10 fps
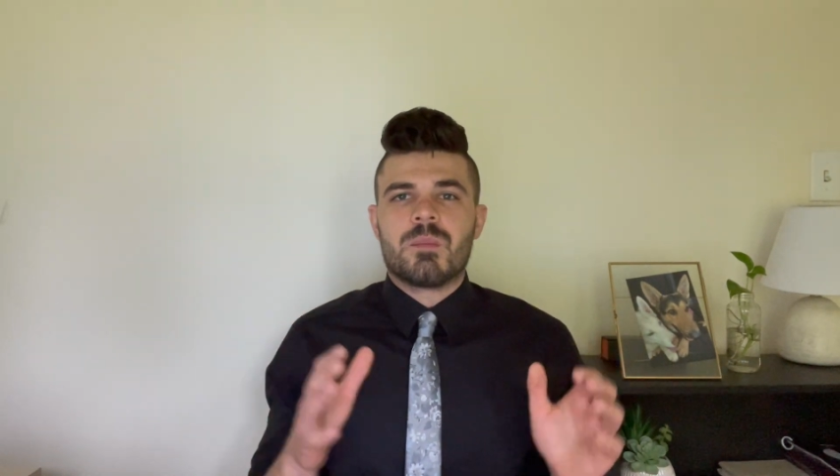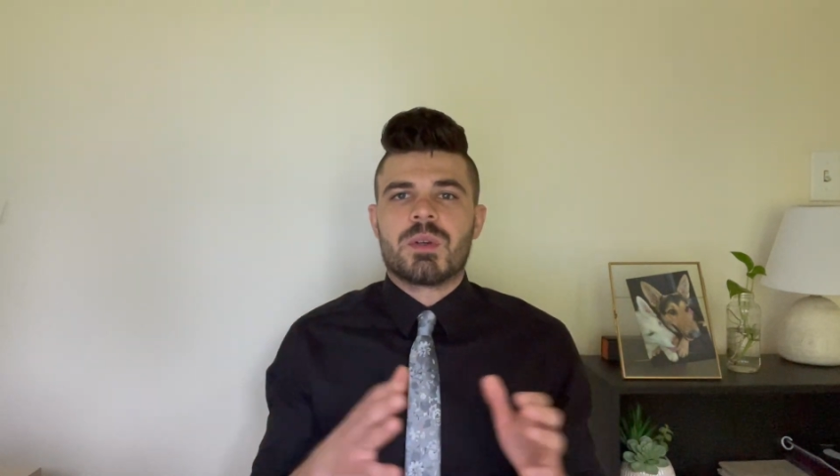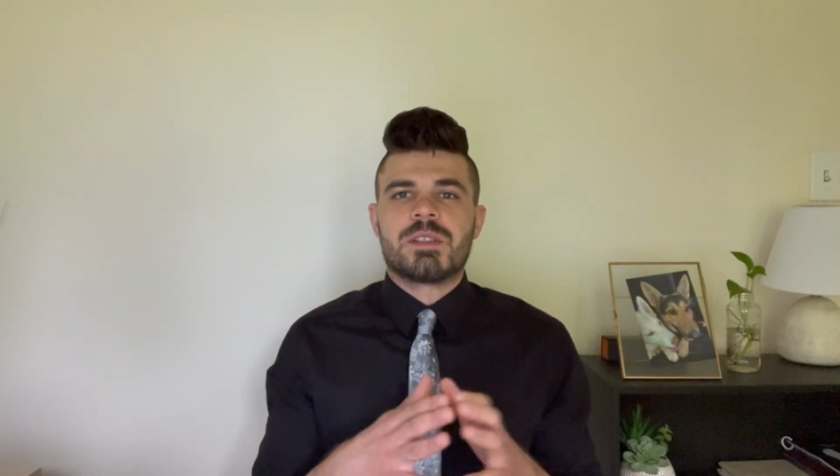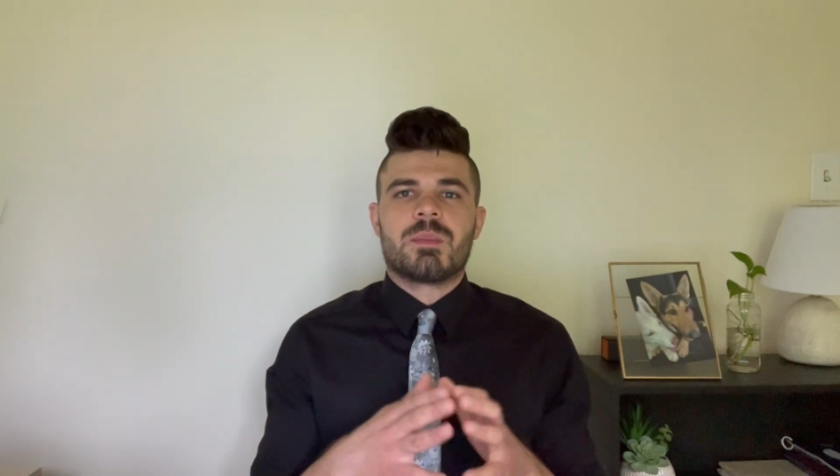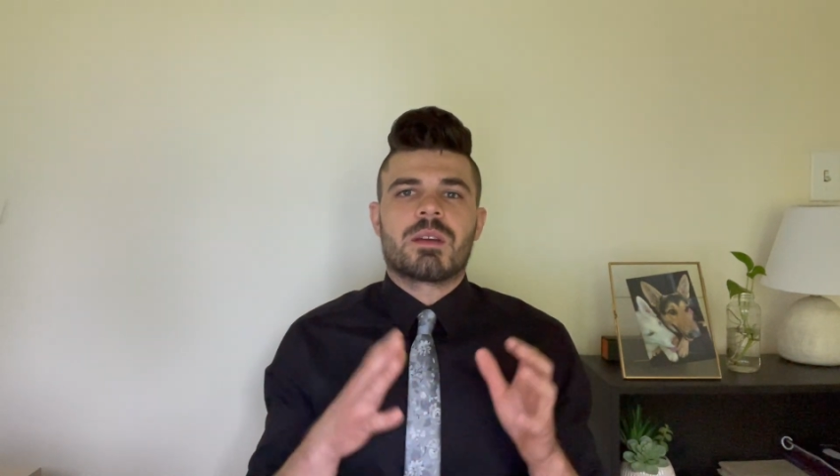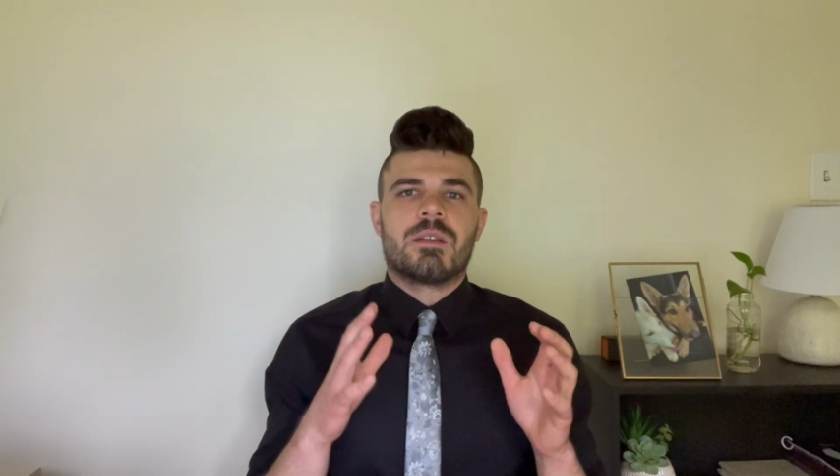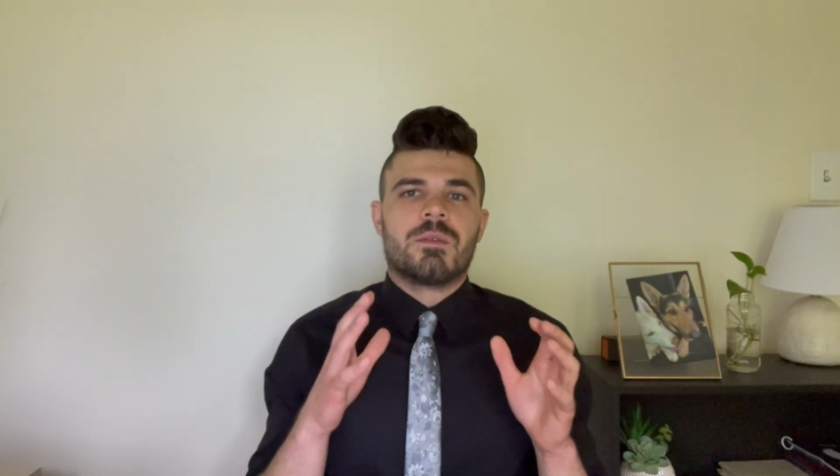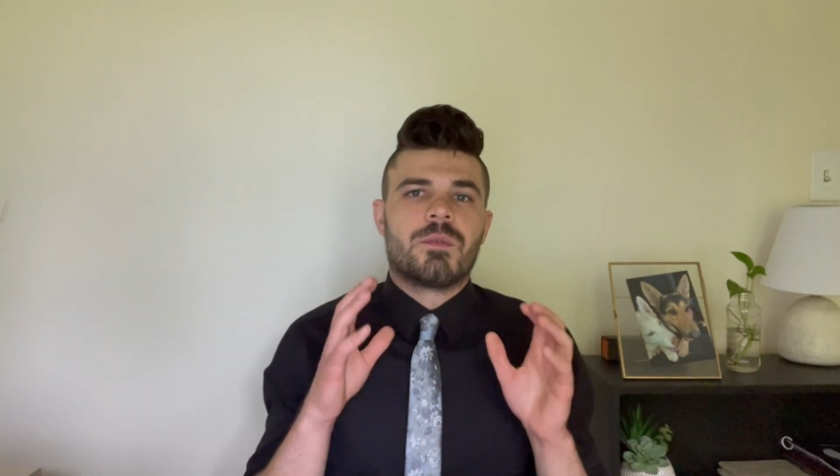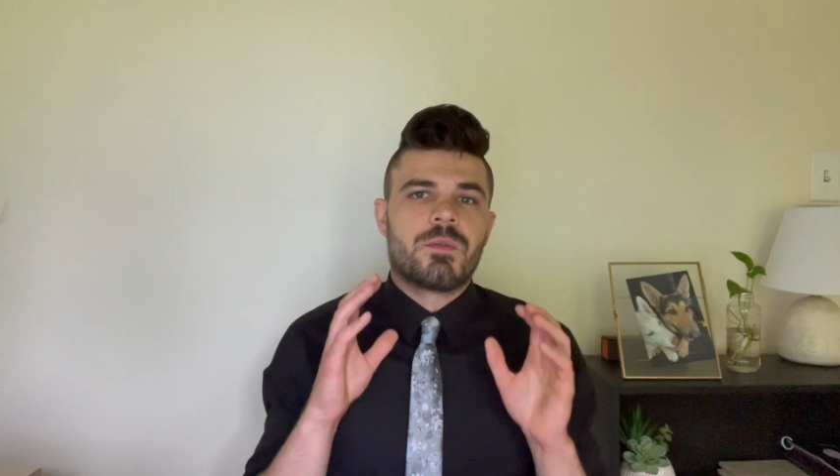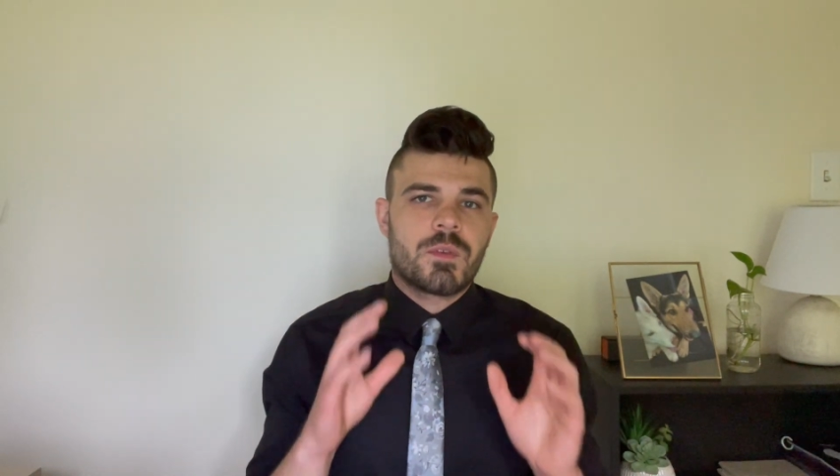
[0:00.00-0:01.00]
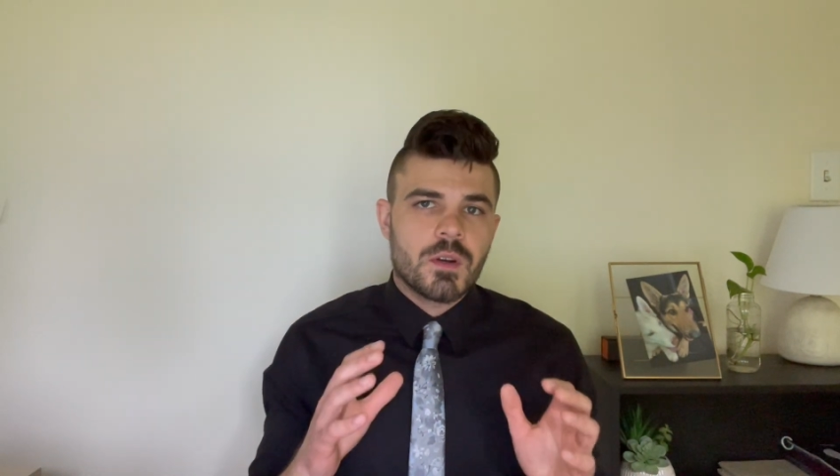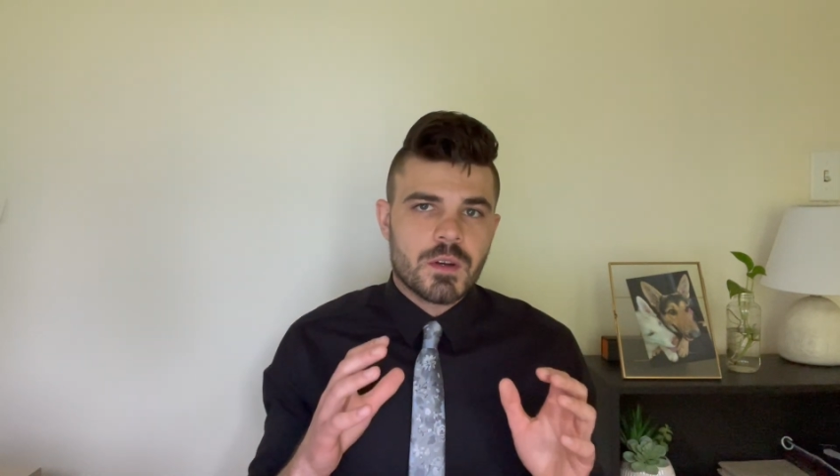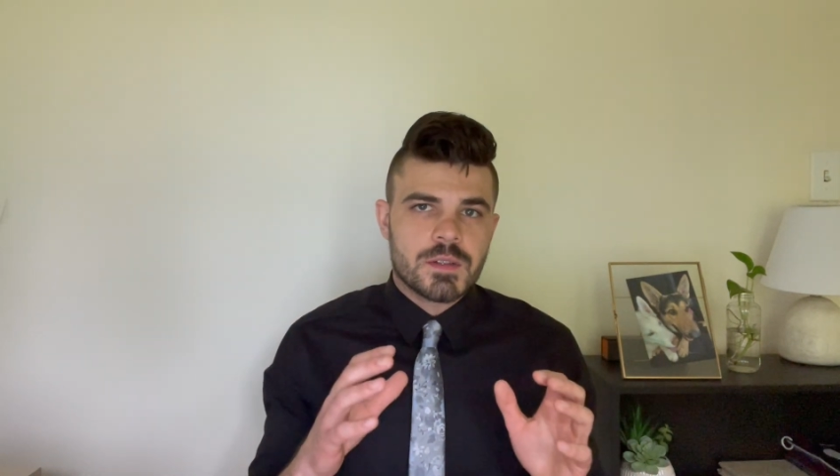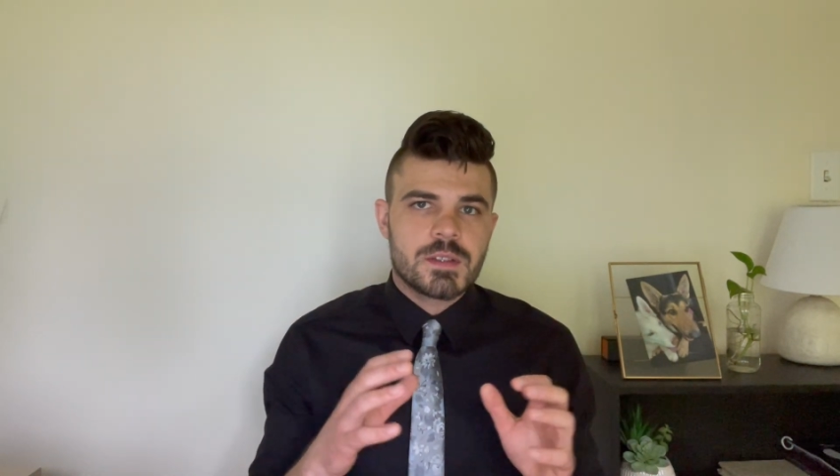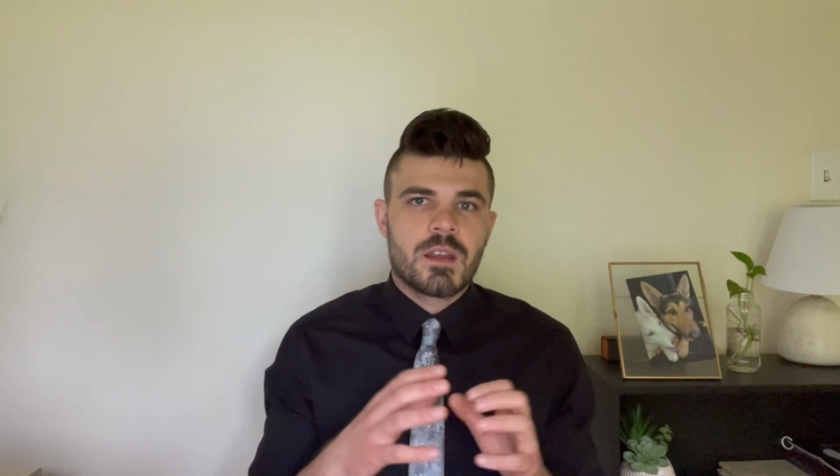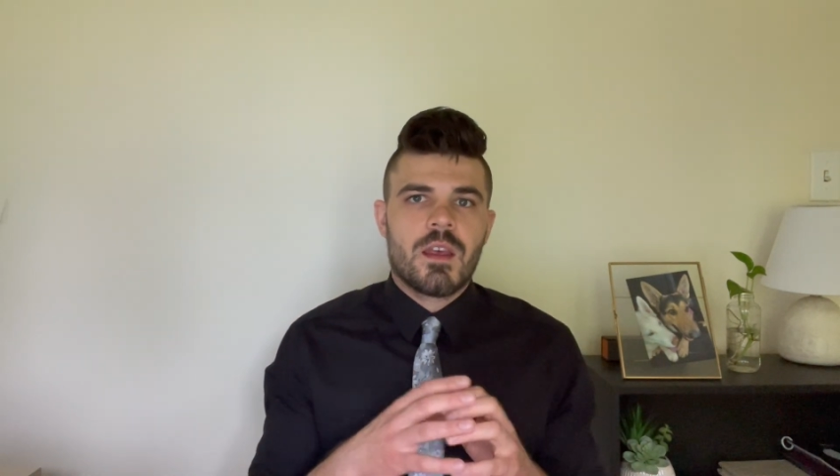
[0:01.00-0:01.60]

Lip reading: perspective first,